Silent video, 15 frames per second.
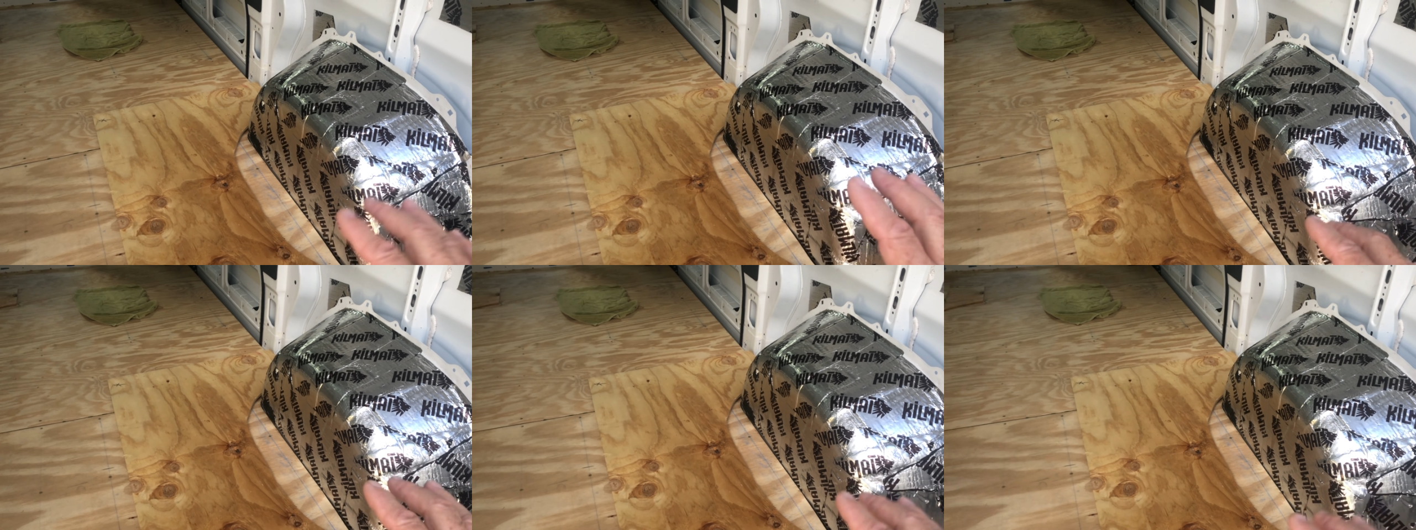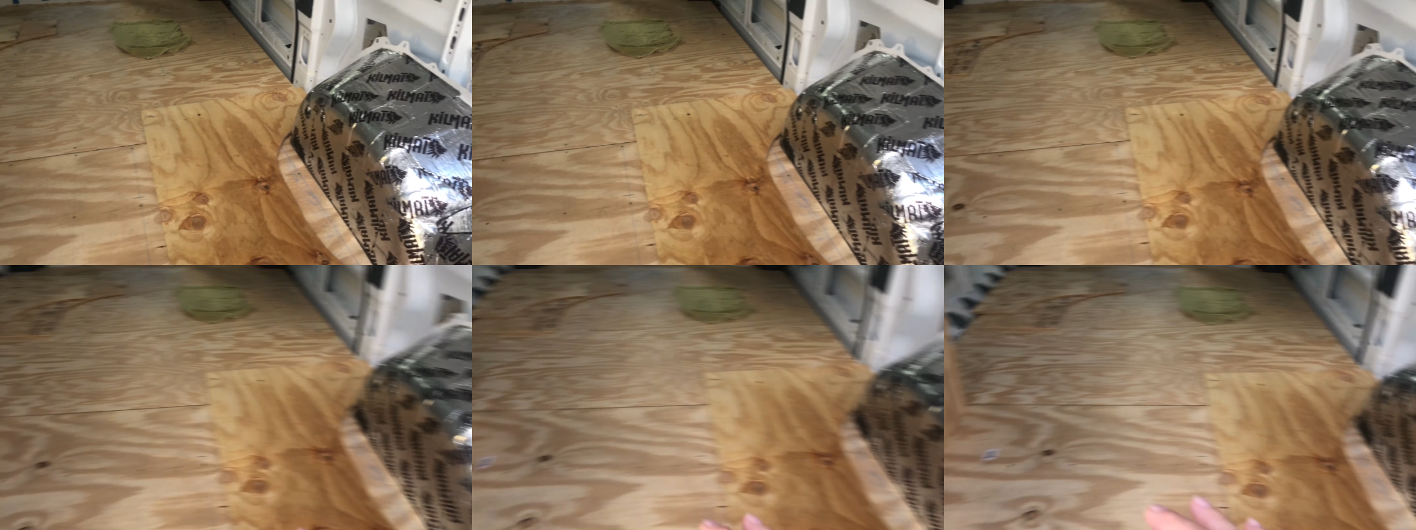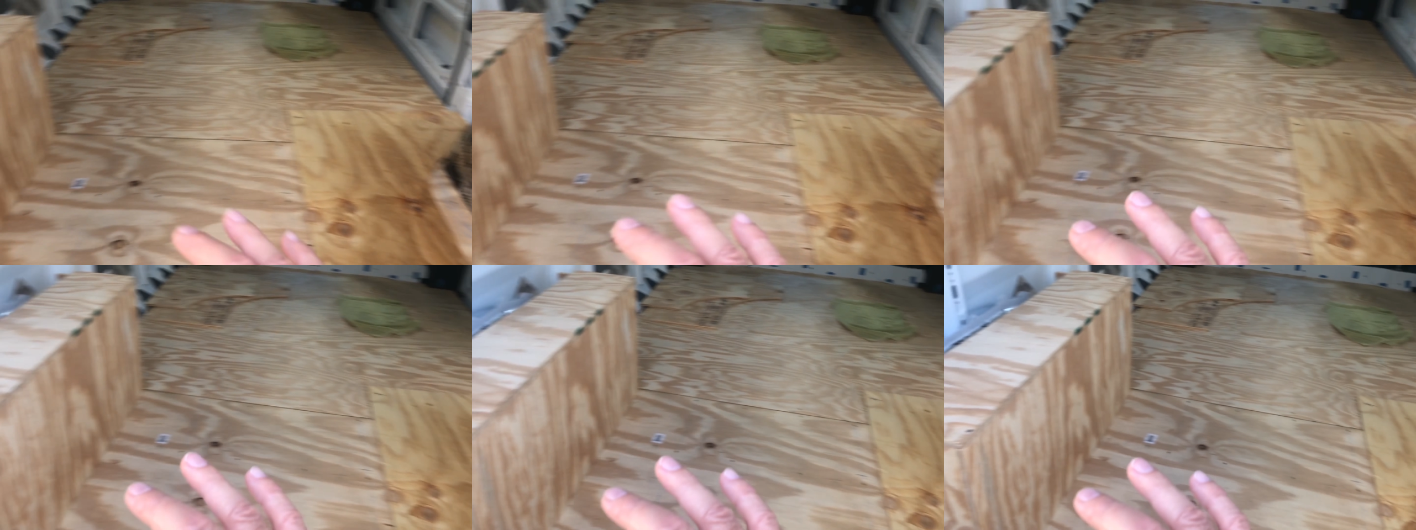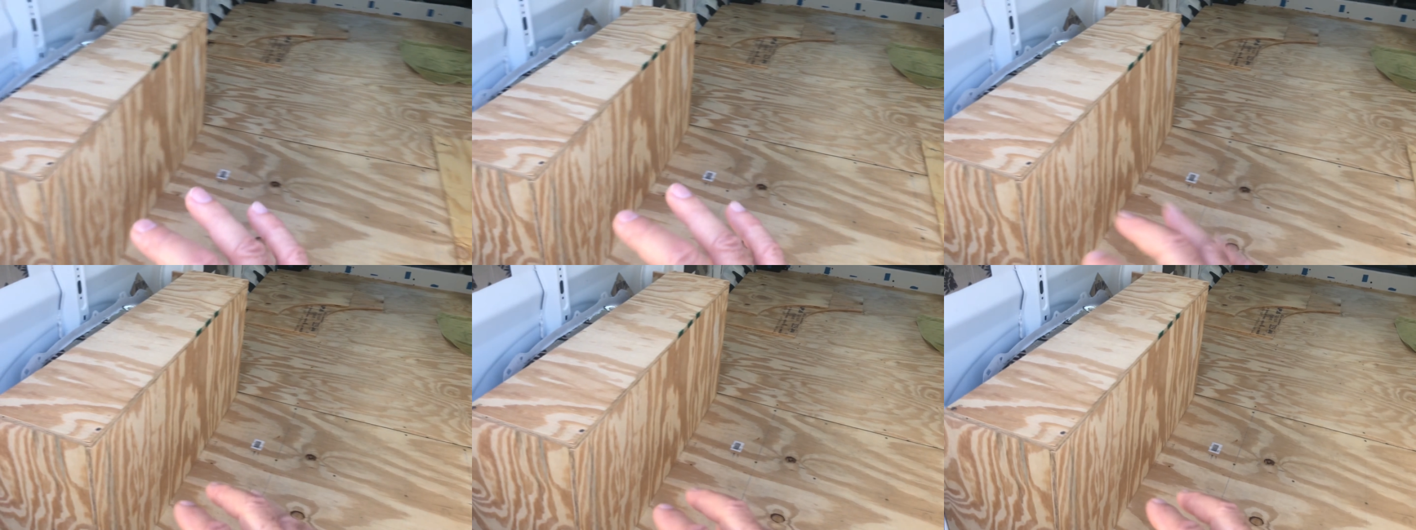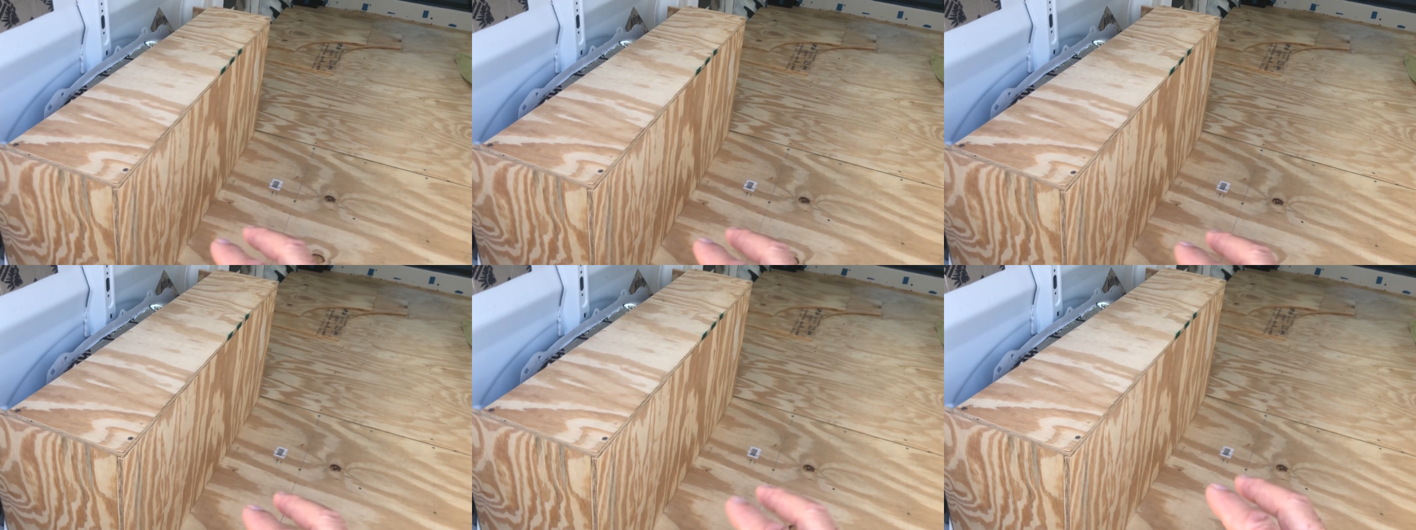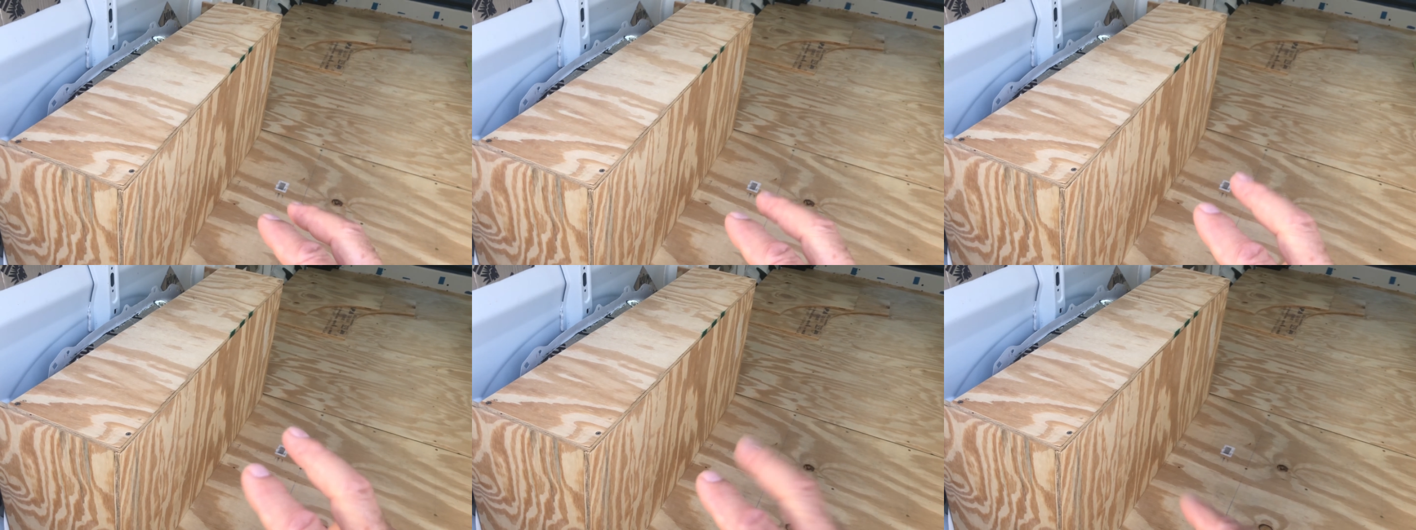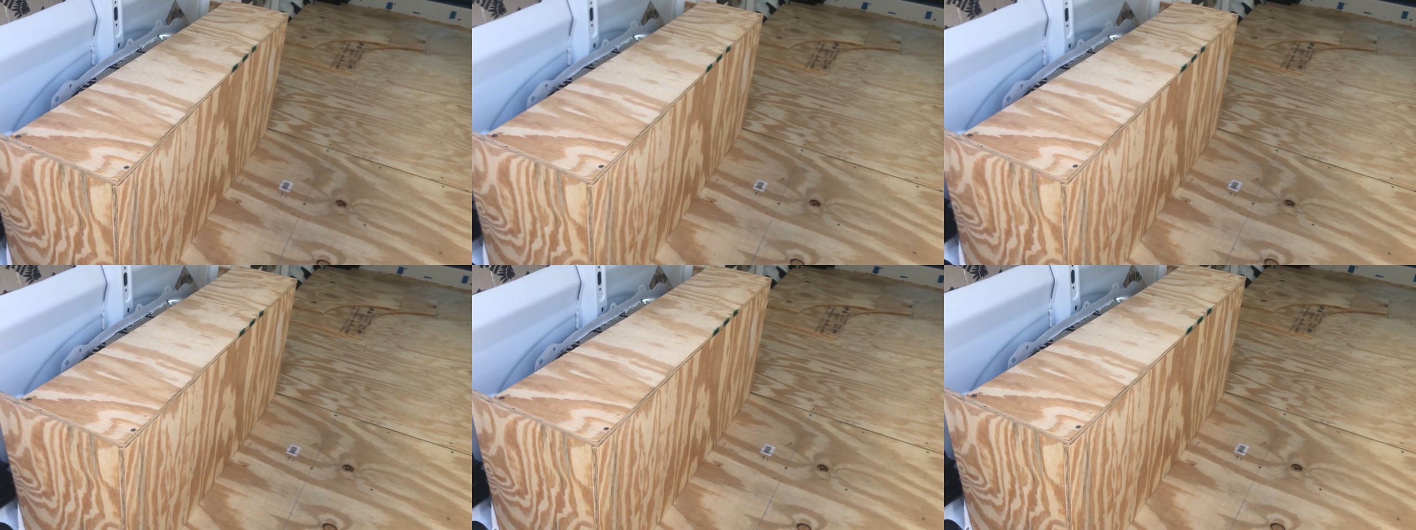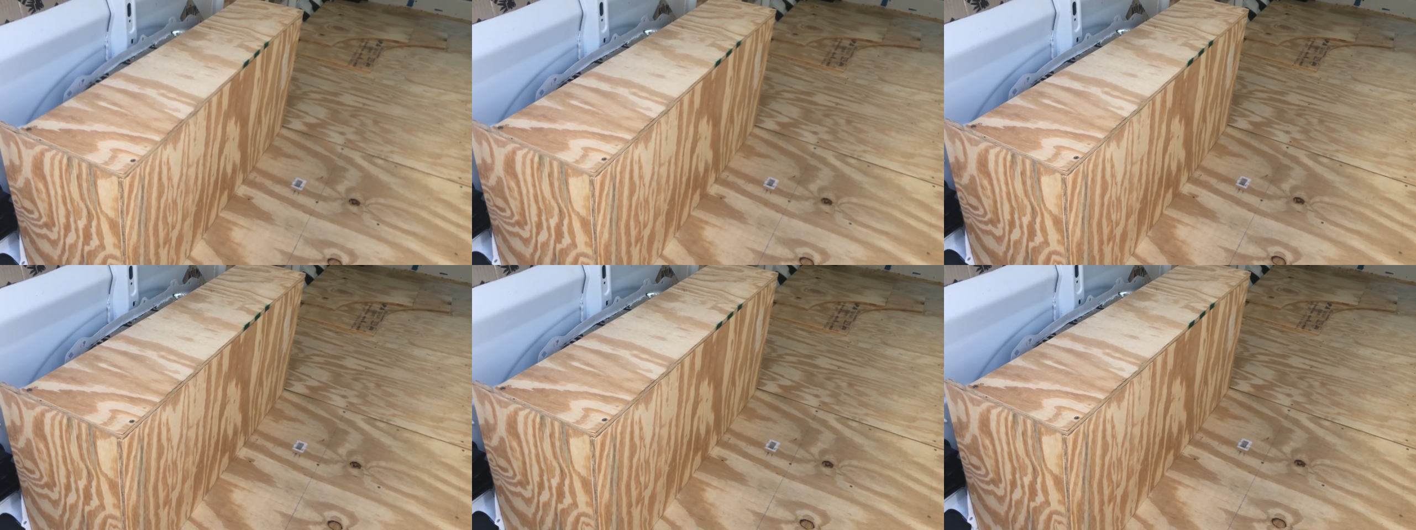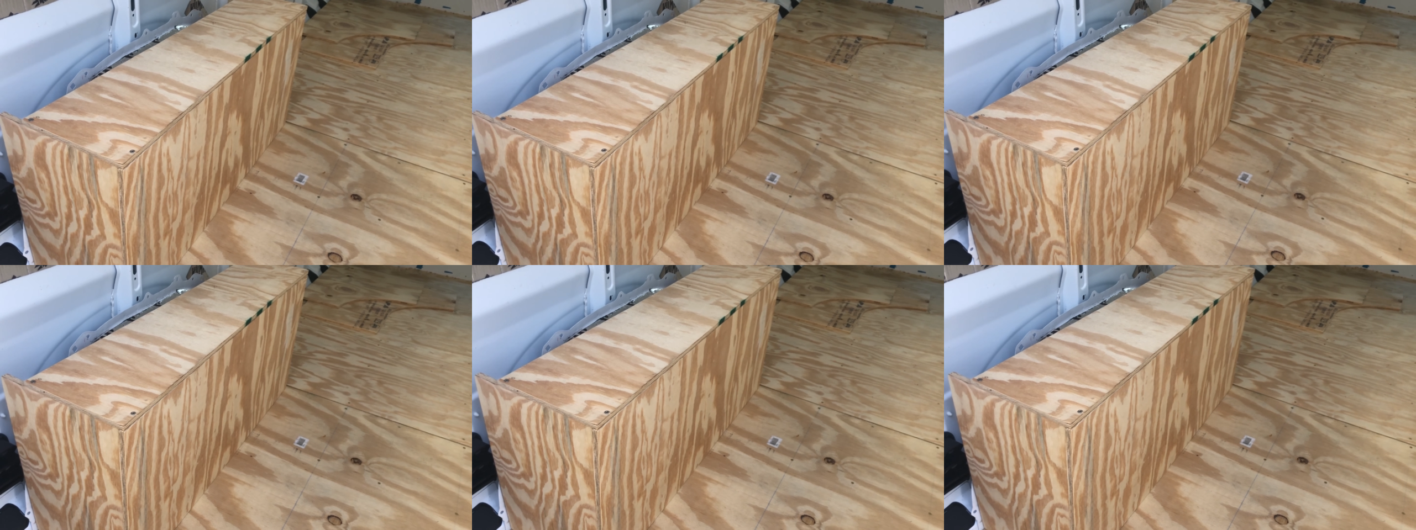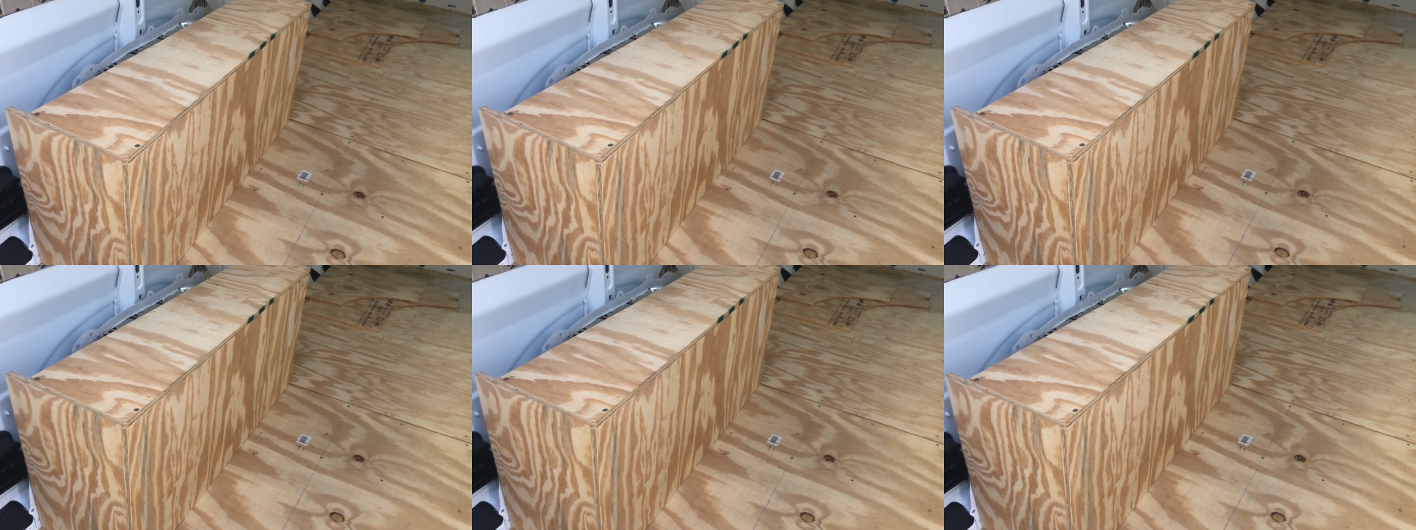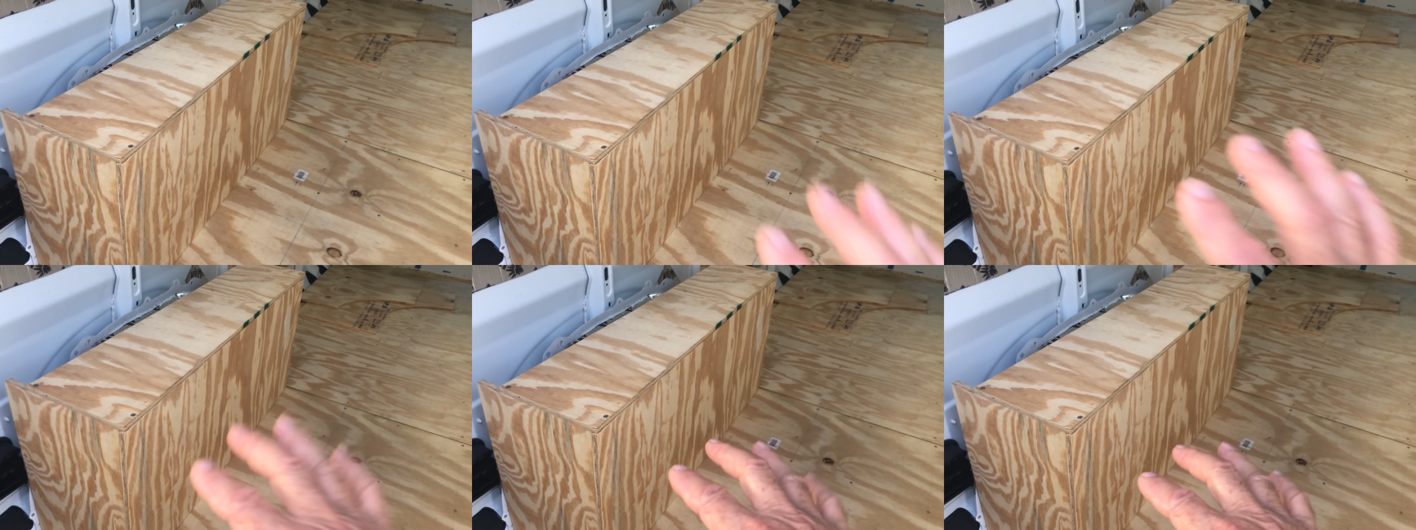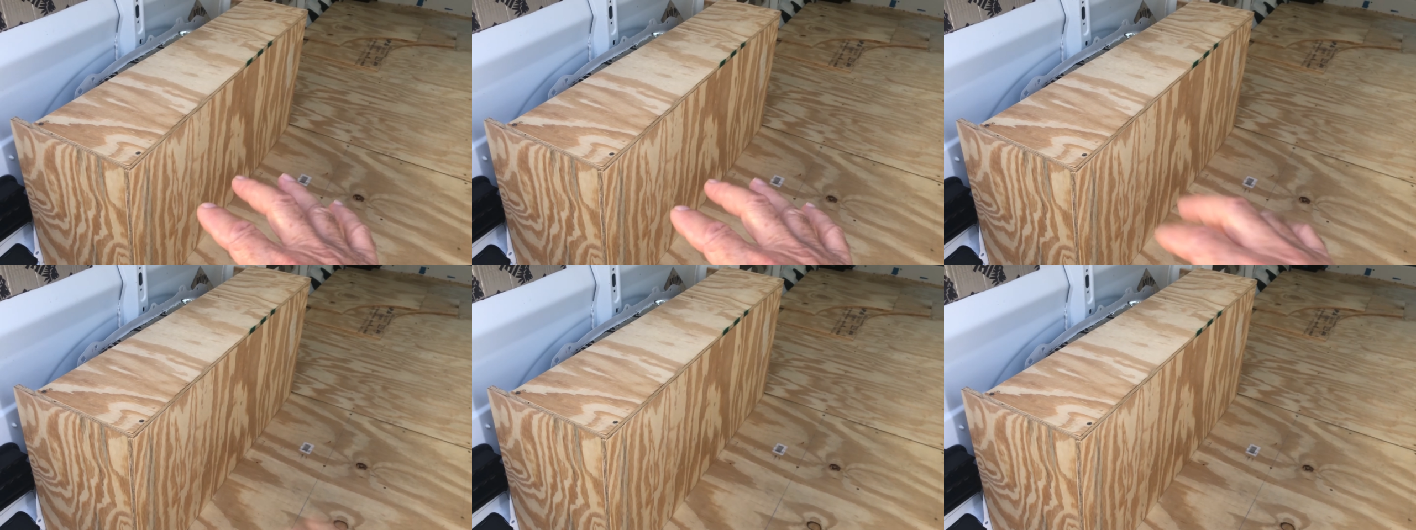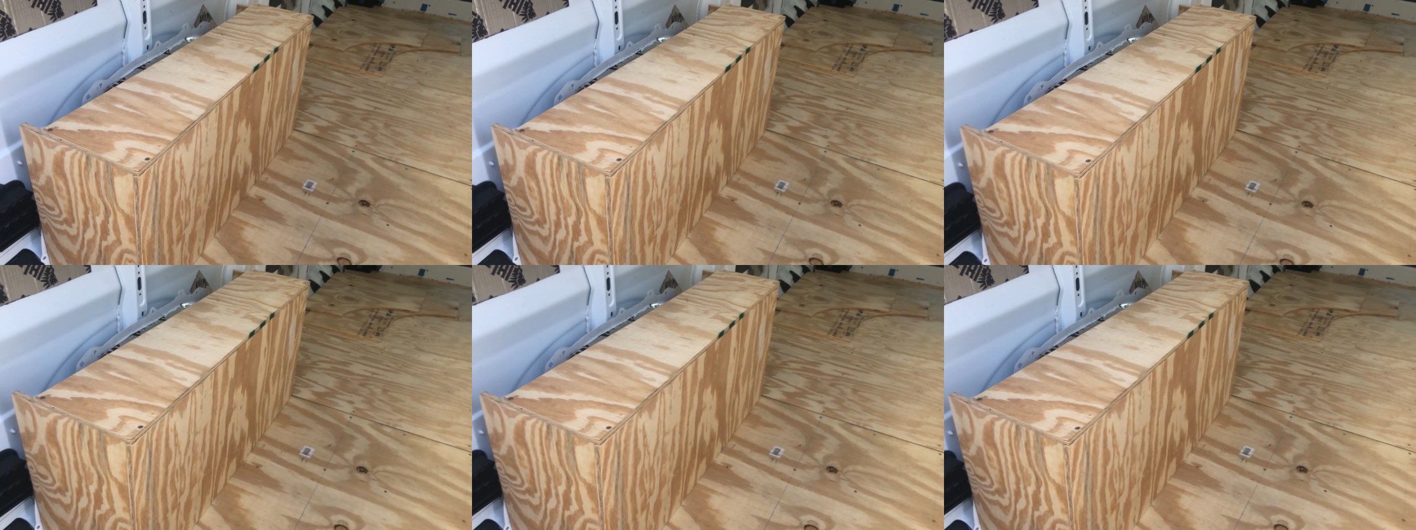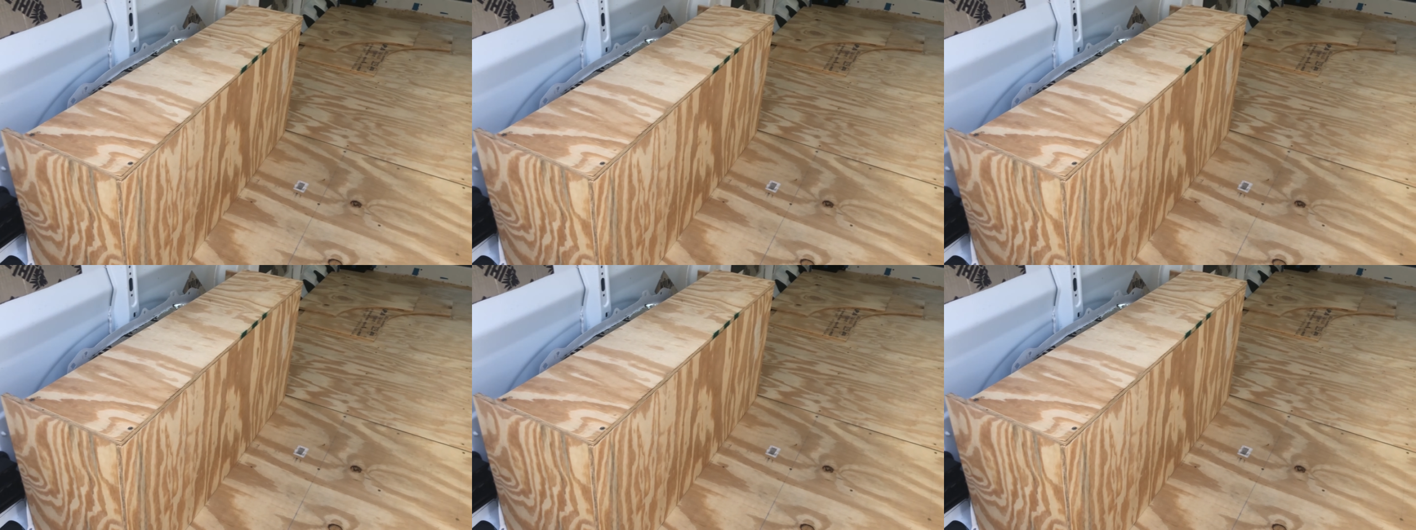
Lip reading: No face is visible, so there are no lips to read.